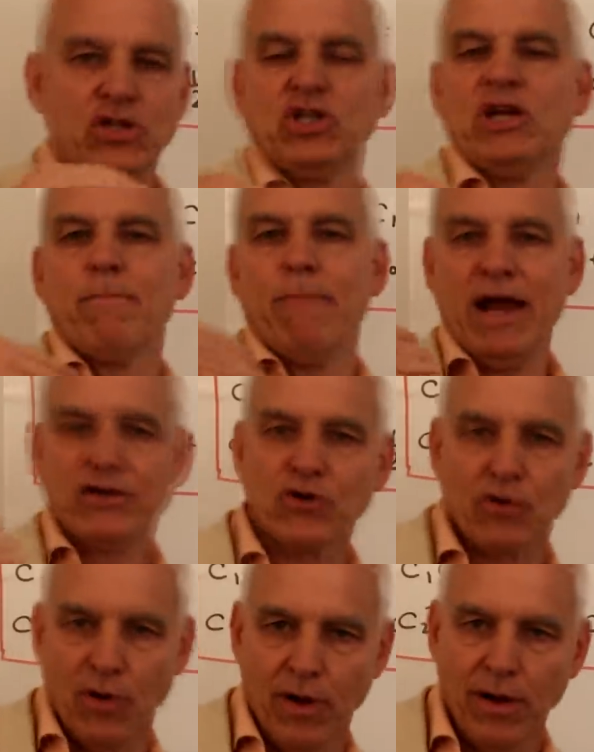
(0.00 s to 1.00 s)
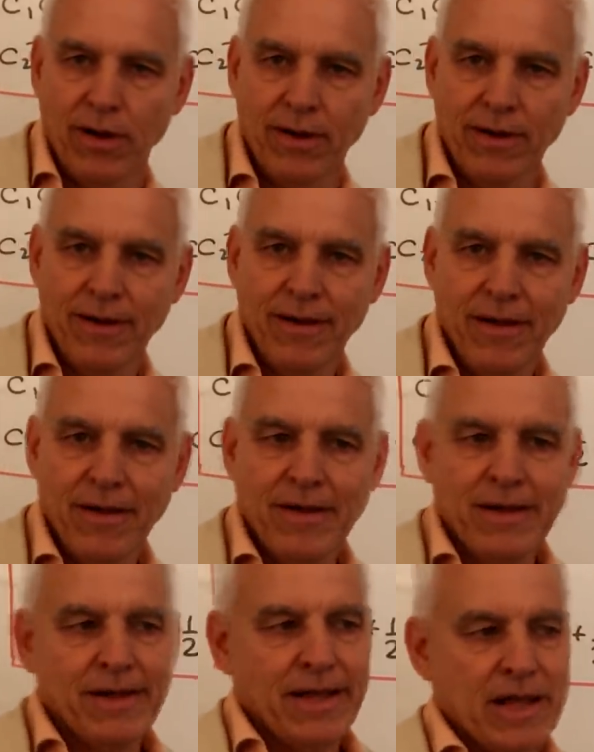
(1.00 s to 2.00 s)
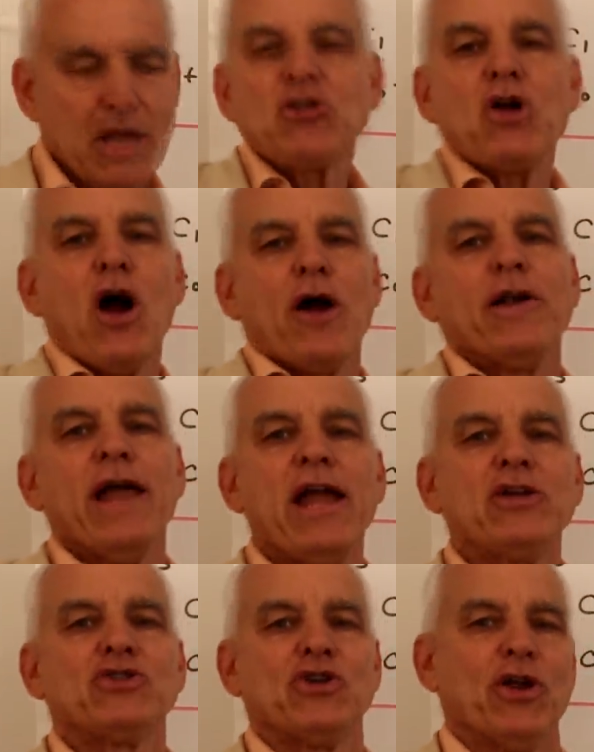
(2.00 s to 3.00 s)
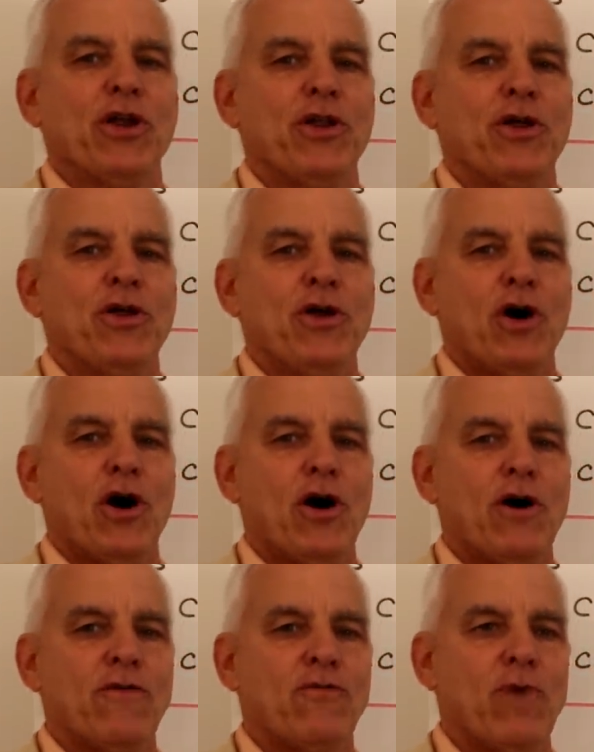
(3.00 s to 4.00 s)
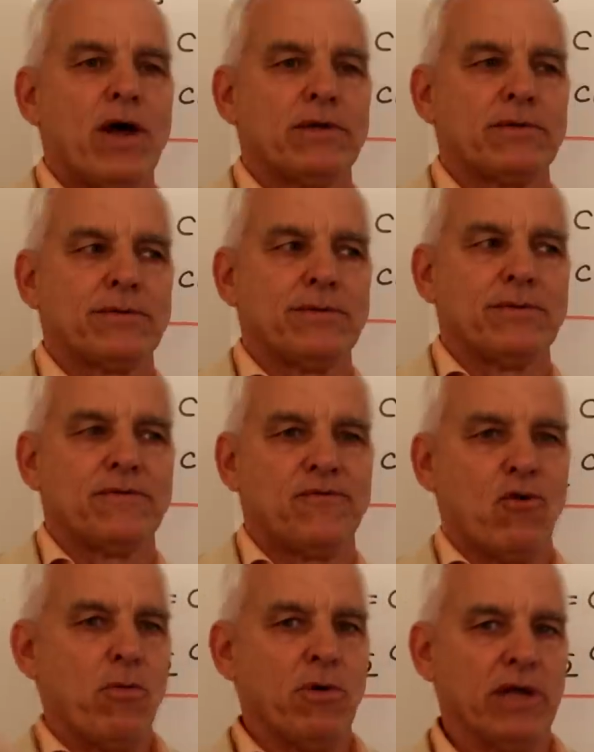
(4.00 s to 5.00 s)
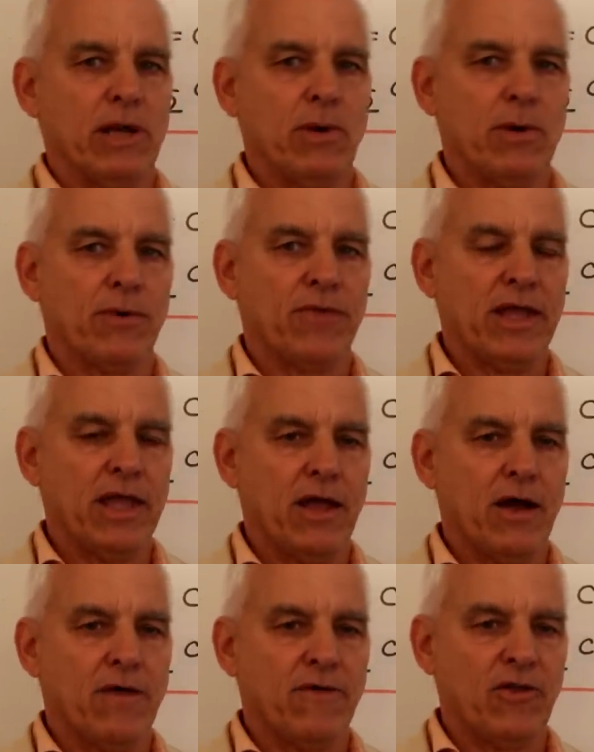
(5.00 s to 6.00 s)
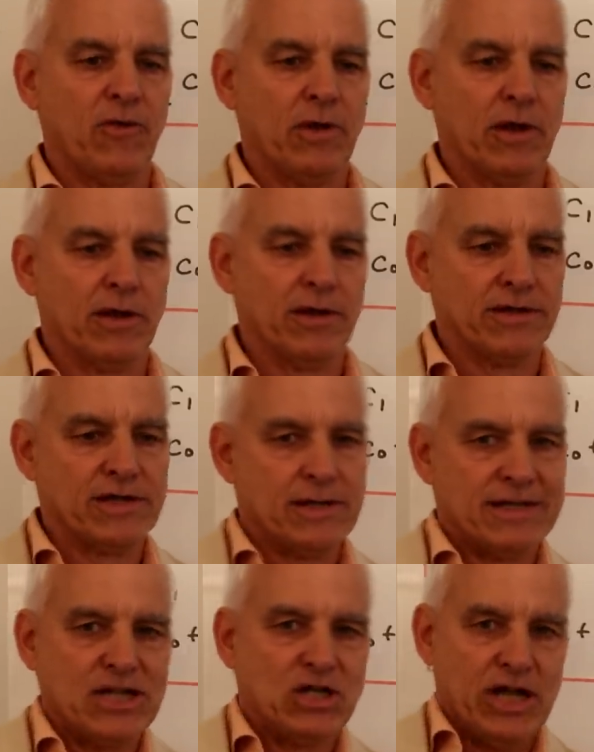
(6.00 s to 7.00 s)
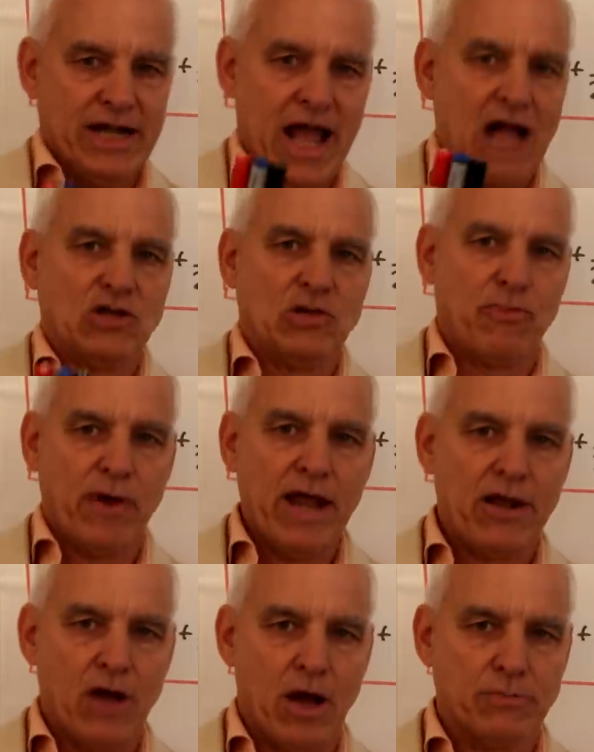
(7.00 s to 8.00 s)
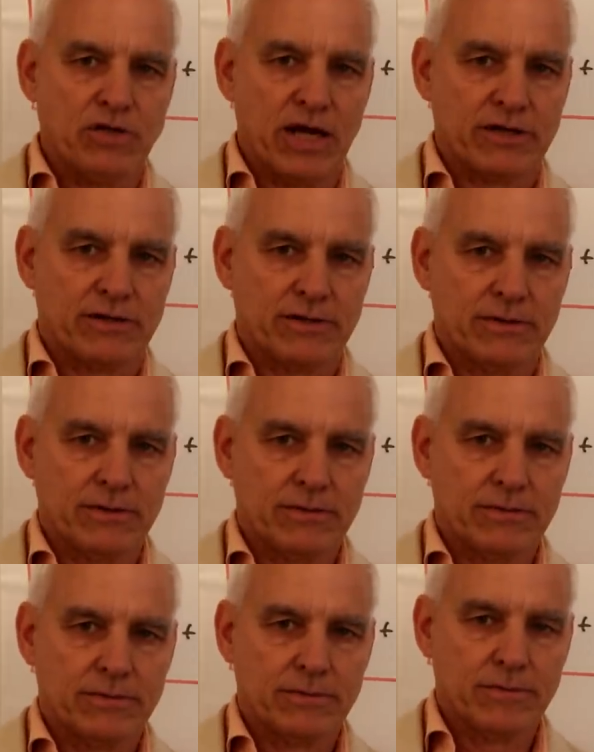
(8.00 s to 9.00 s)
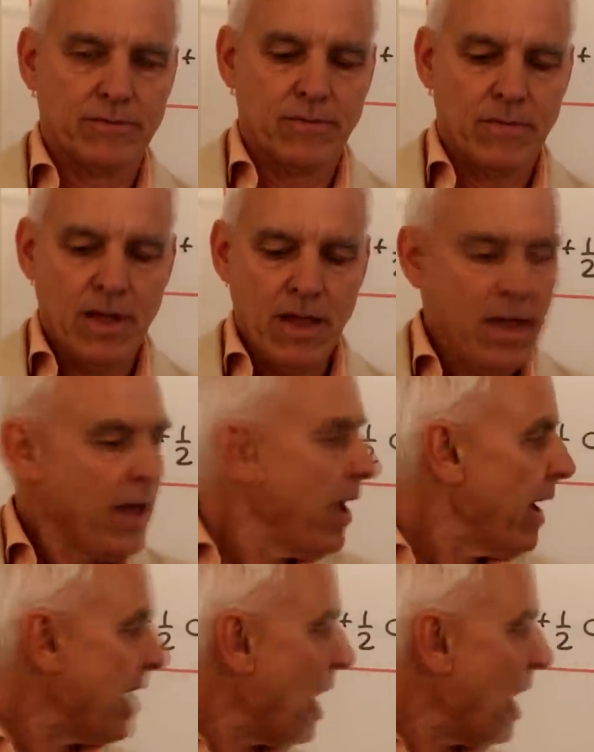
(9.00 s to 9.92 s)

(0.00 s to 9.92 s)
geometrical incarnation of what formerly we were thinking of as essentially an algebraic object. And